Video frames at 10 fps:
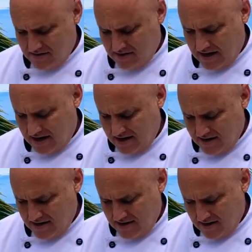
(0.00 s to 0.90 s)
okay,
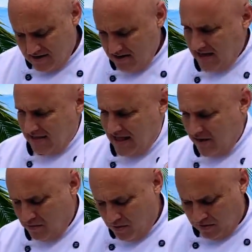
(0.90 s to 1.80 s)
and get that
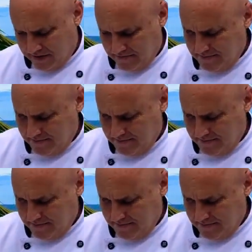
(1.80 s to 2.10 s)
rolling.